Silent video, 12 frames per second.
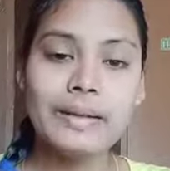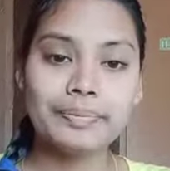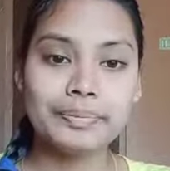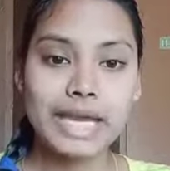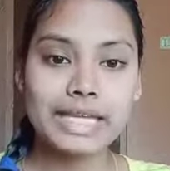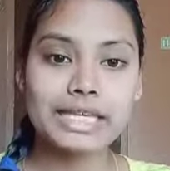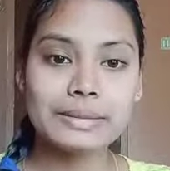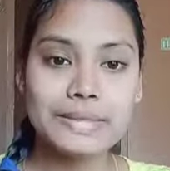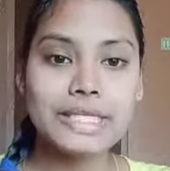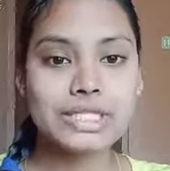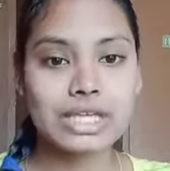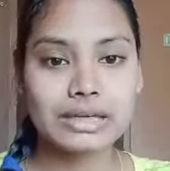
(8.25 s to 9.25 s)
My name
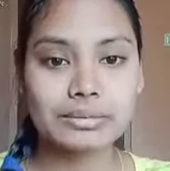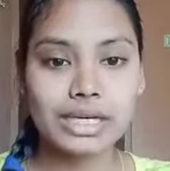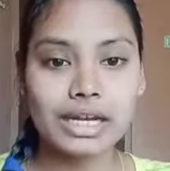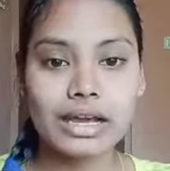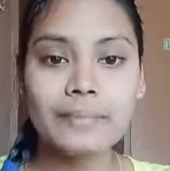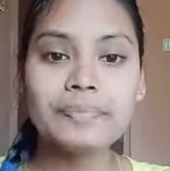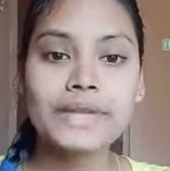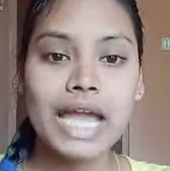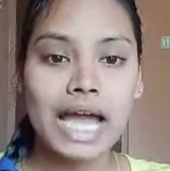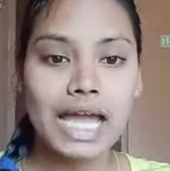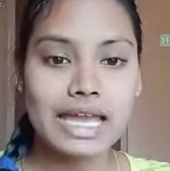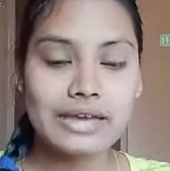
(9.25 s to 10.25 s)
is Sharmila.
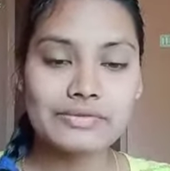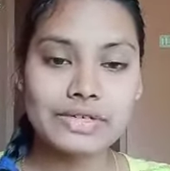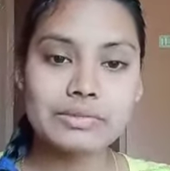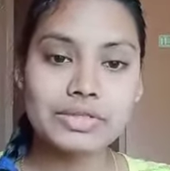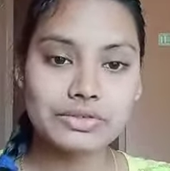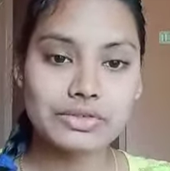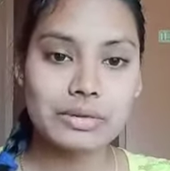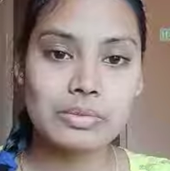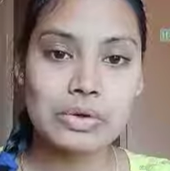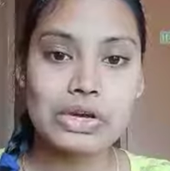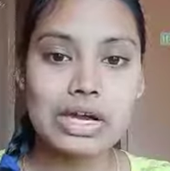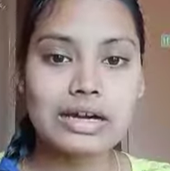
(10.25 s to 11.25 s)
I am from
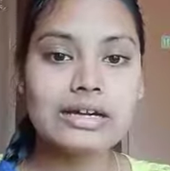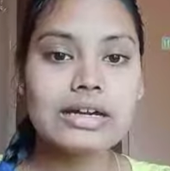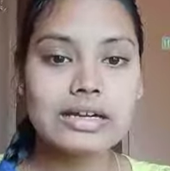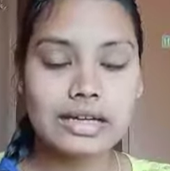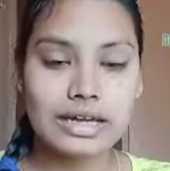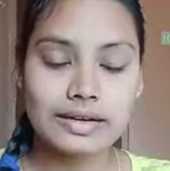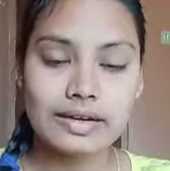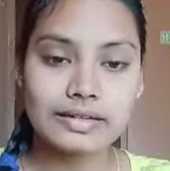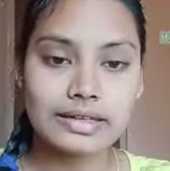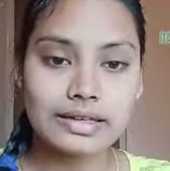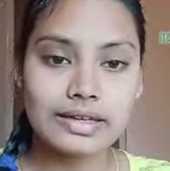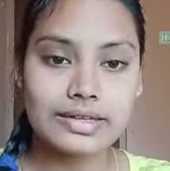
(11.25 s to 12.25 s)
Shivamoga,
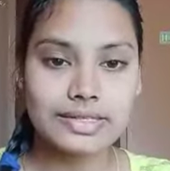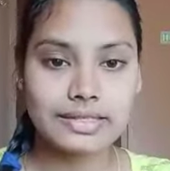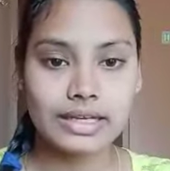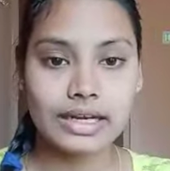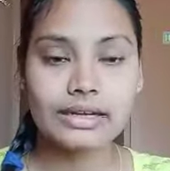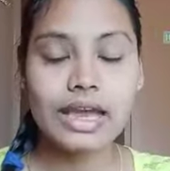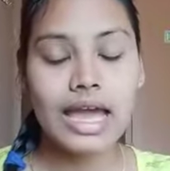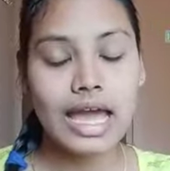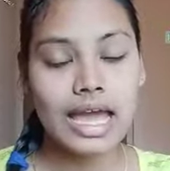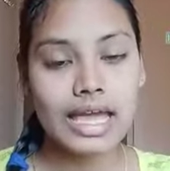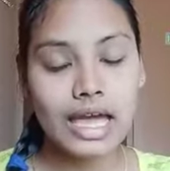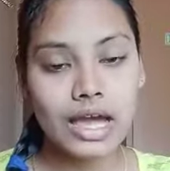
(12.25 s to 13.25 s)
Karnataka state.
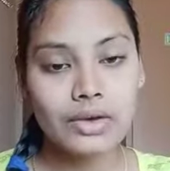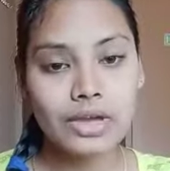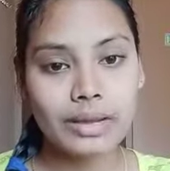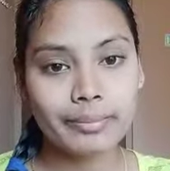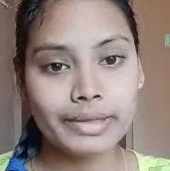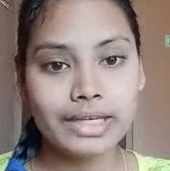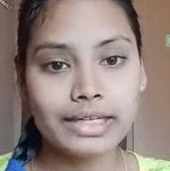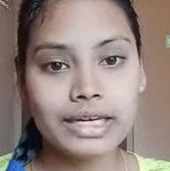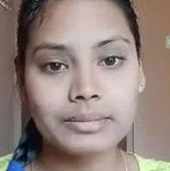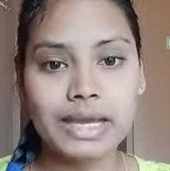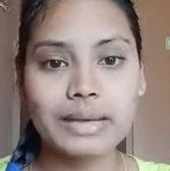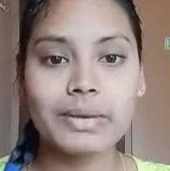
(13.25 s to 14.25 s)
I have
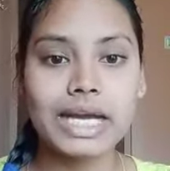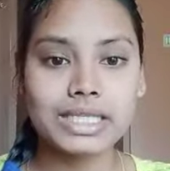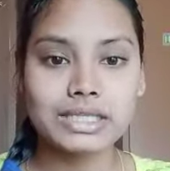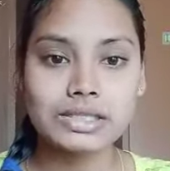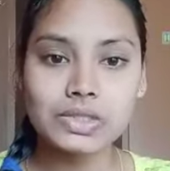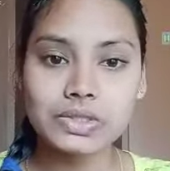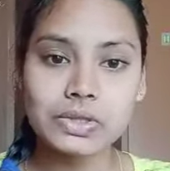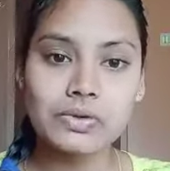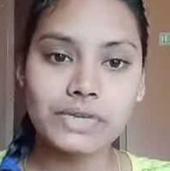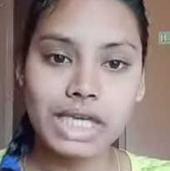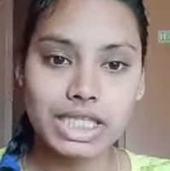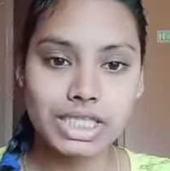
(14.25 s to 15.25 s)
completed my bachelor's
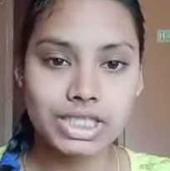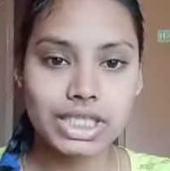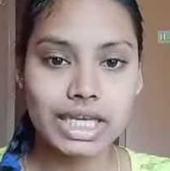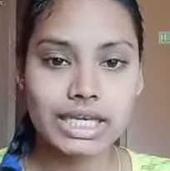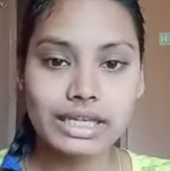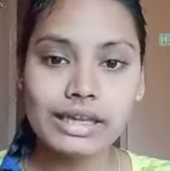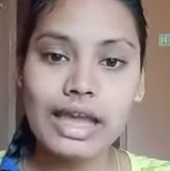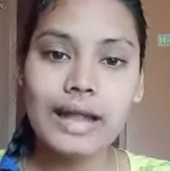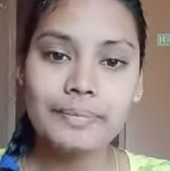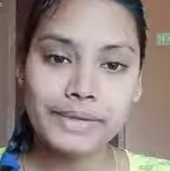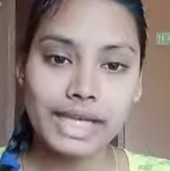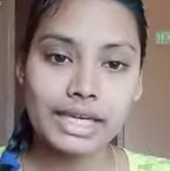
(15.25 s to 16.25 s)
of engineering
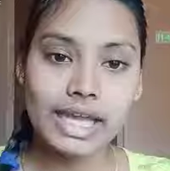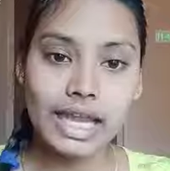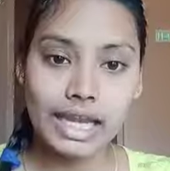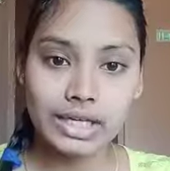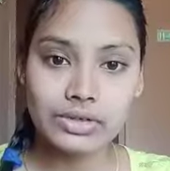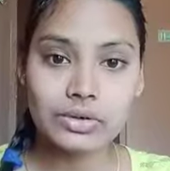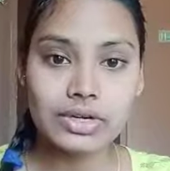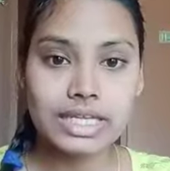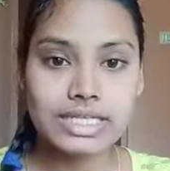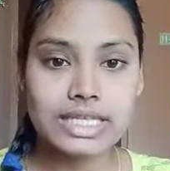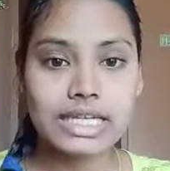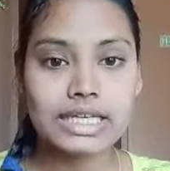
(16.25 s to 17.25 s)
in
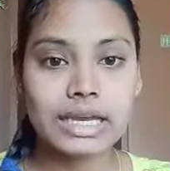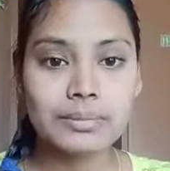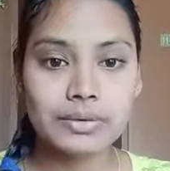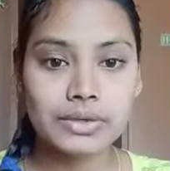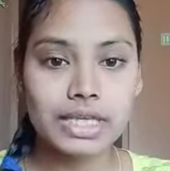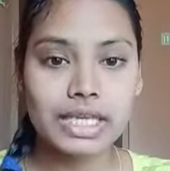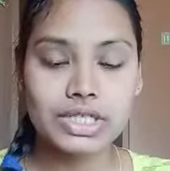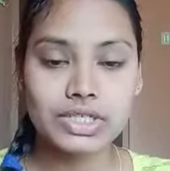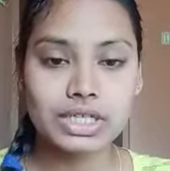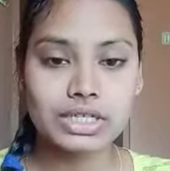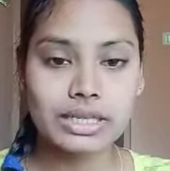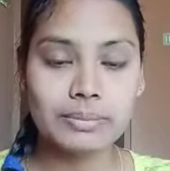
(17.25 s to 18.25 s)
electronics and
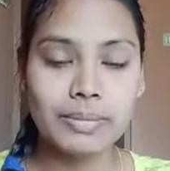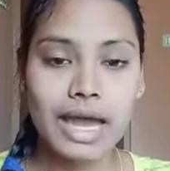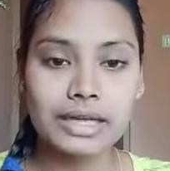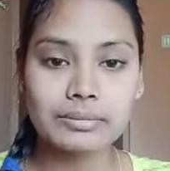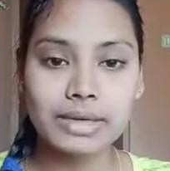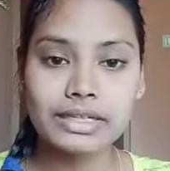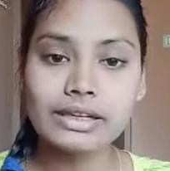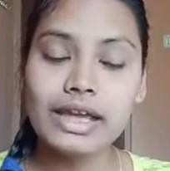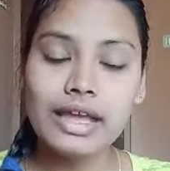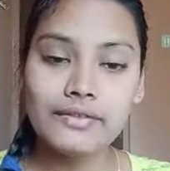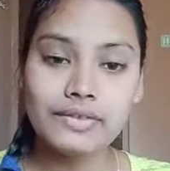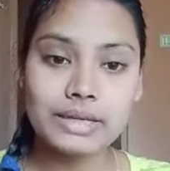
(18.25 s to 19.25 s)
communication department
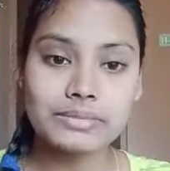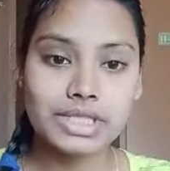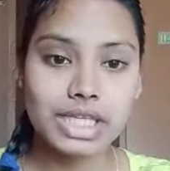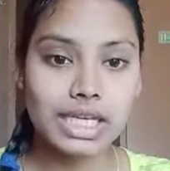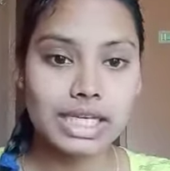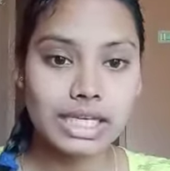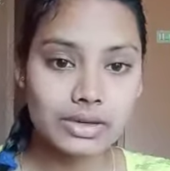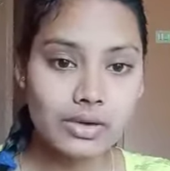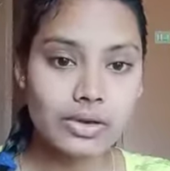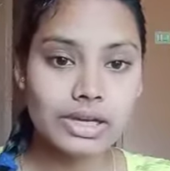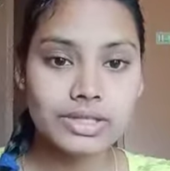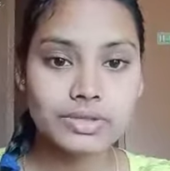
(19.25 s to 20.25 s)
from JNN
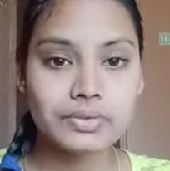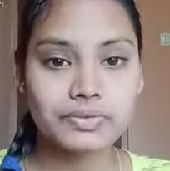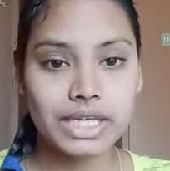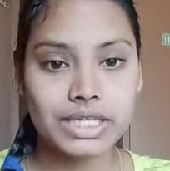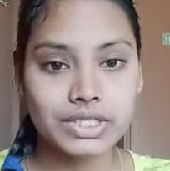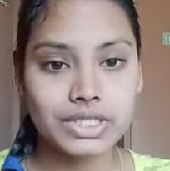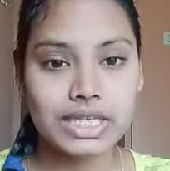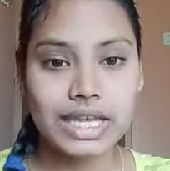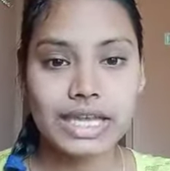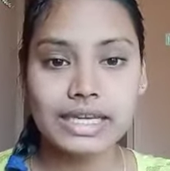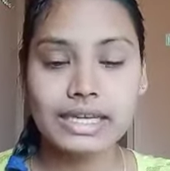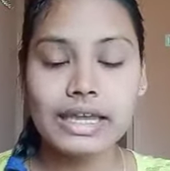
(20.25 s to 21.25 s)
College of
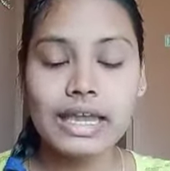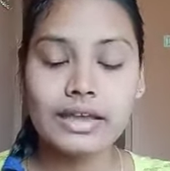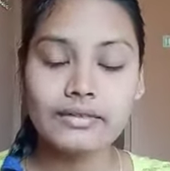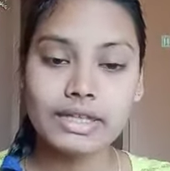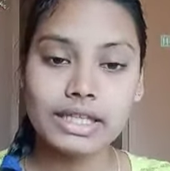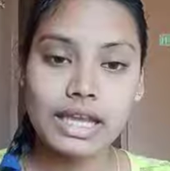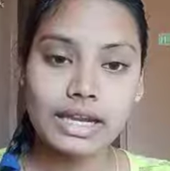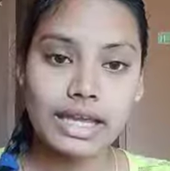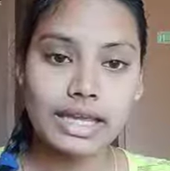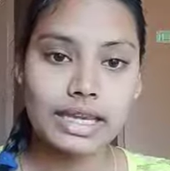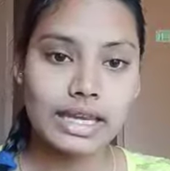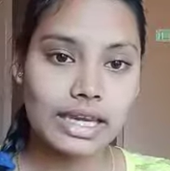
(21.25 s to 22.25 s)
Engineering with an
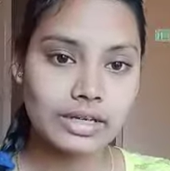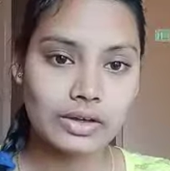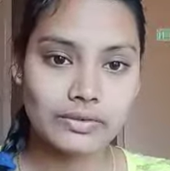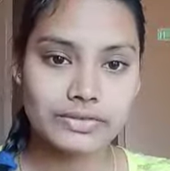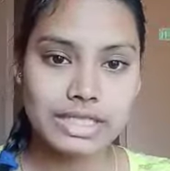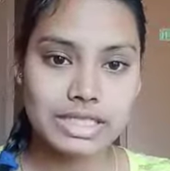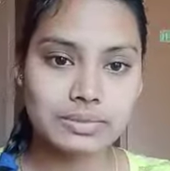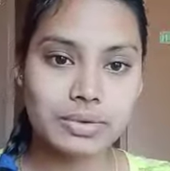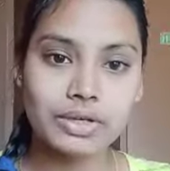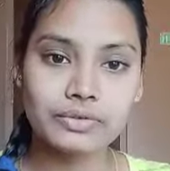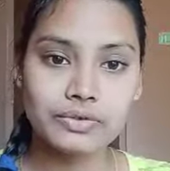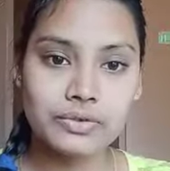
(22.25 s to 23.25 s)
aggregate of
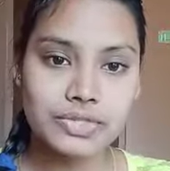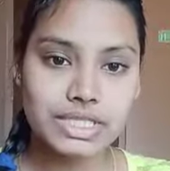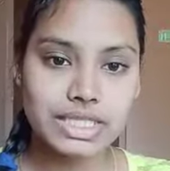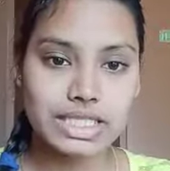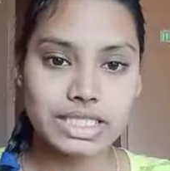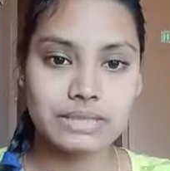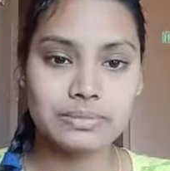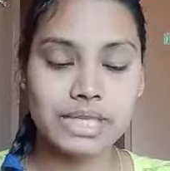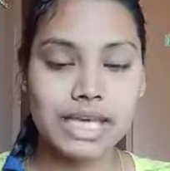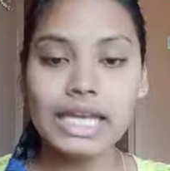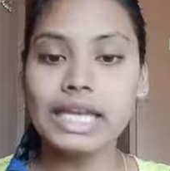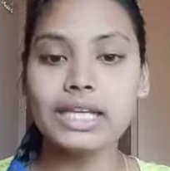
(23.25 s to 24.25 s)
6.4
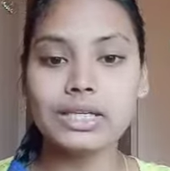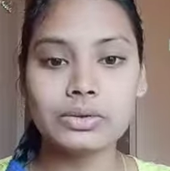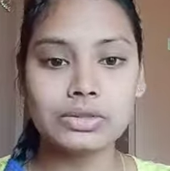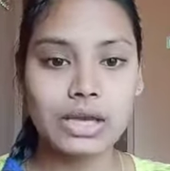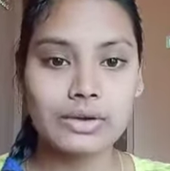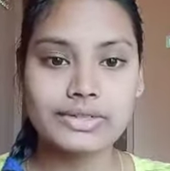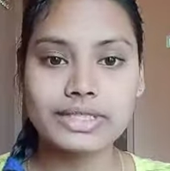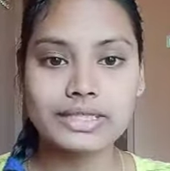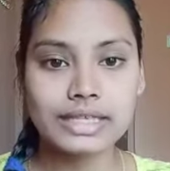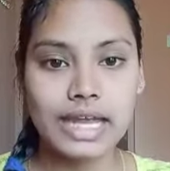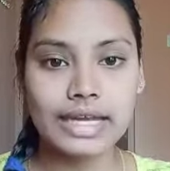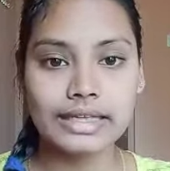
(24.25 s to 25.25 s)
CGPA in
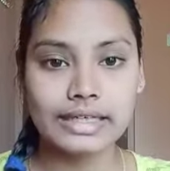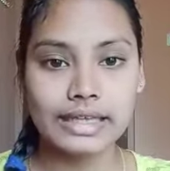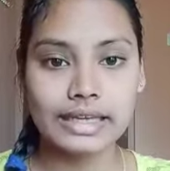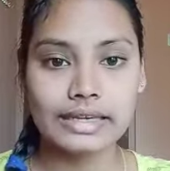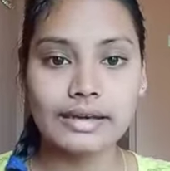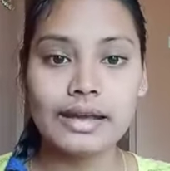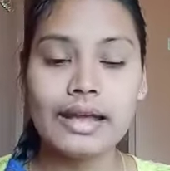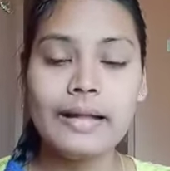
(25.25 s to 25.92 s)
2019.